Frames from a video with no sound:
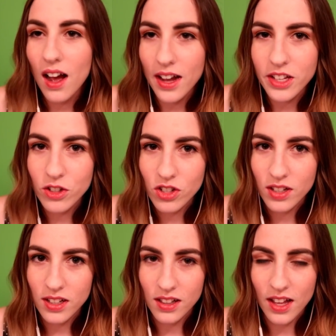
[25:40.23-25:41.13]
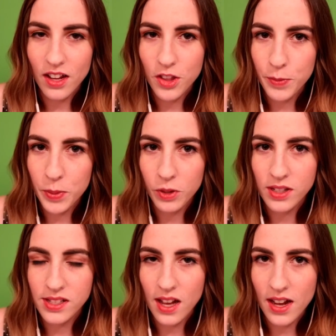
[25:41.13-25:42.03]
I usually let other people
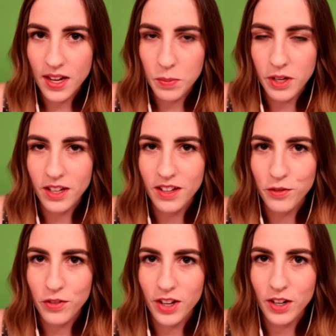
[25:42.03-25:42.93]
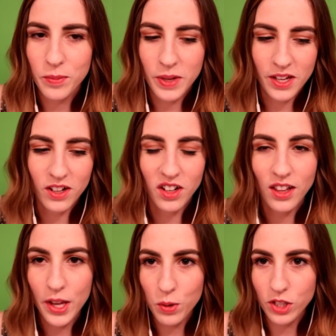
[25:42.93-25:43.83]
decide, but if they're being
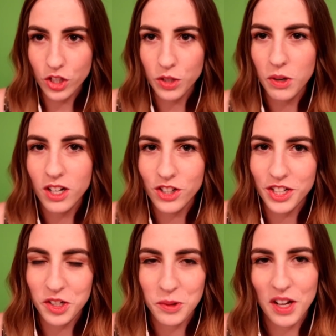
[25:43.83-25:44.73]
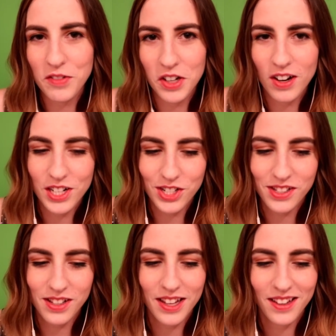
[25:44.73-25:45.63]
all like wishy-washy or whatever, I
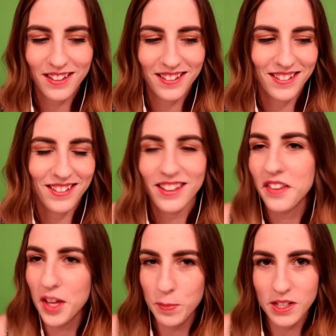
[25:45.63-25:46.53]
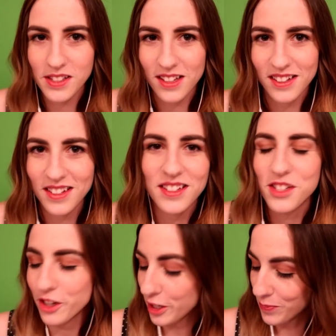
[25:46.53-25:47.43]
just like get that pizza.
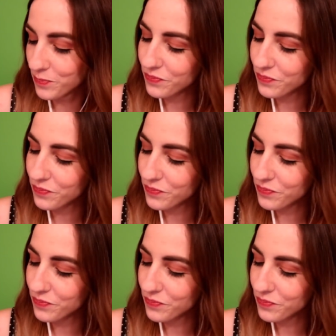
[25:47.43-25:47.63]
It's good.